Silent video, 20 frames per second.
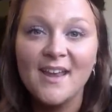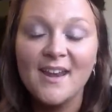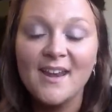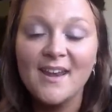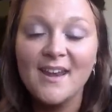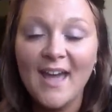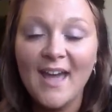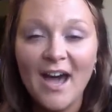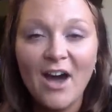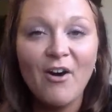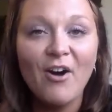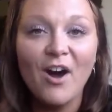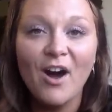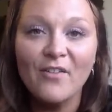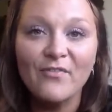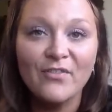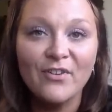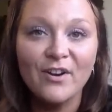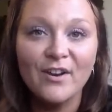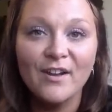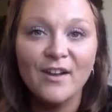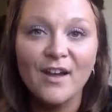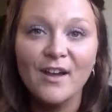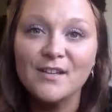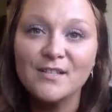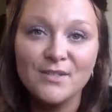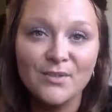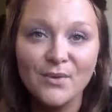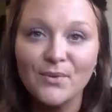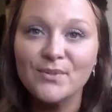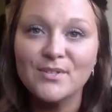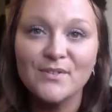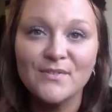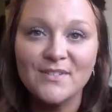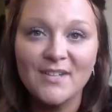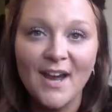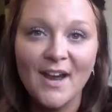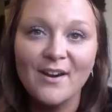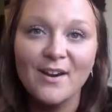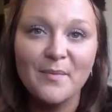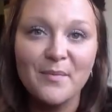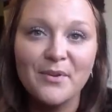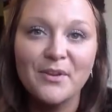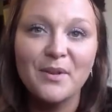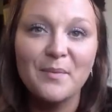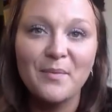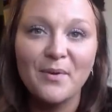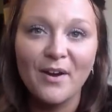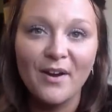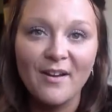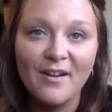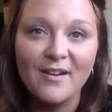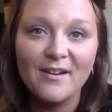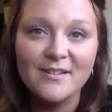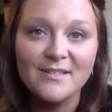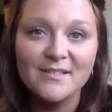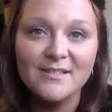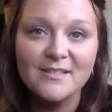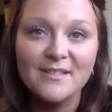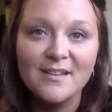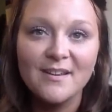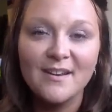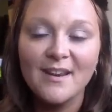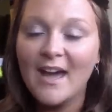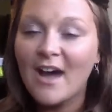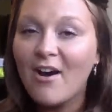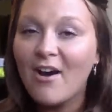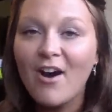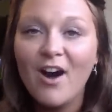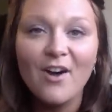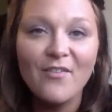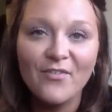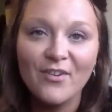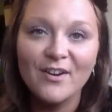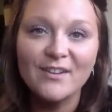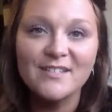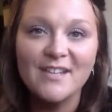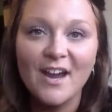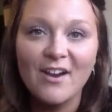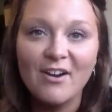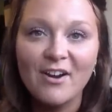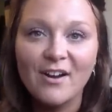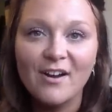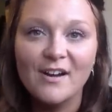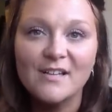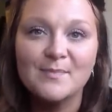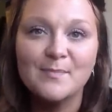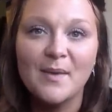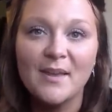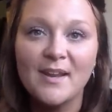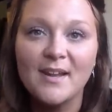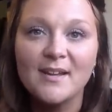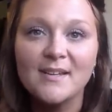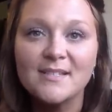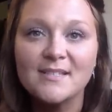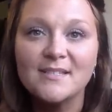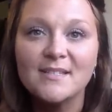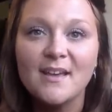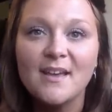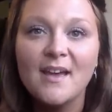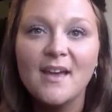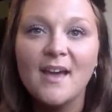now offering exclusive Tyra Beauty products, now offering Tyra Cosmetics.